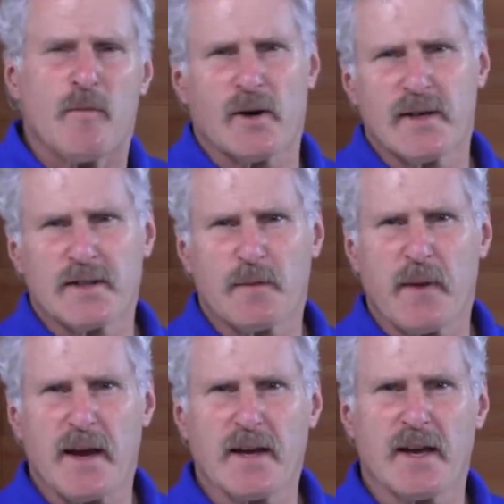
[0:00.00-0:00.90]

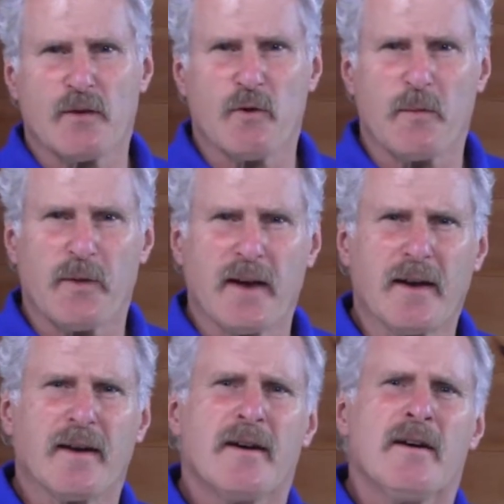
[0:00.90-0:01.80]
Participating in
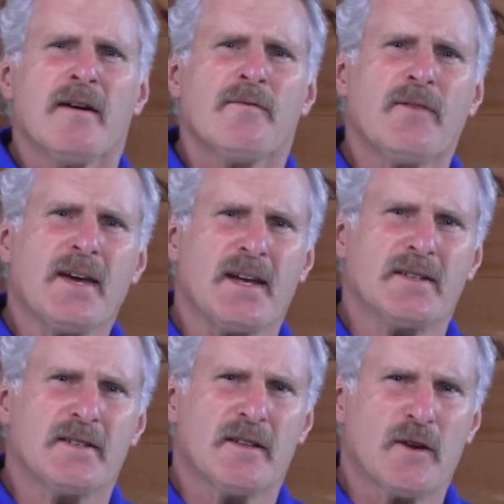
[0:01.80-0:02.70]
groupthink
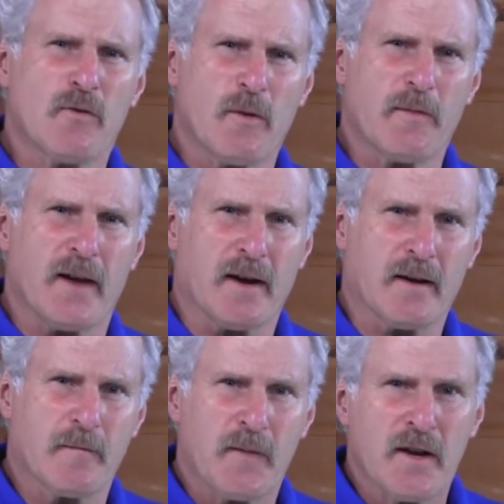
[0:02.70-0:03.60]
feeds the groupthink.
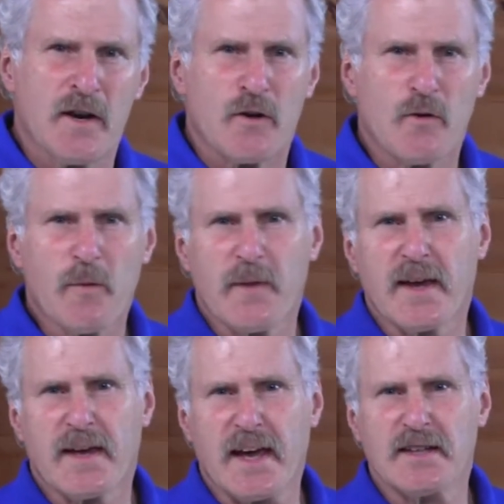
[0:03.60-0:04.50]

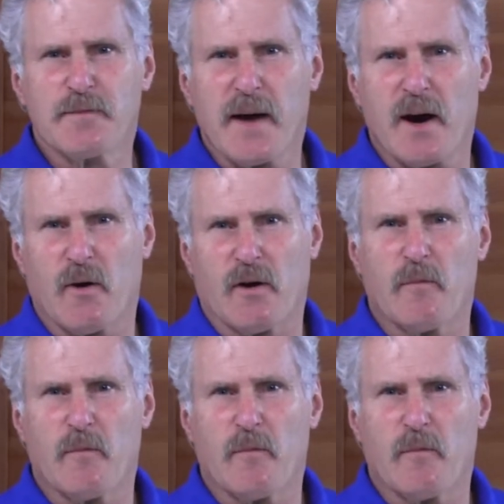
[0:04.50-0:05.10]
Groupthink gains power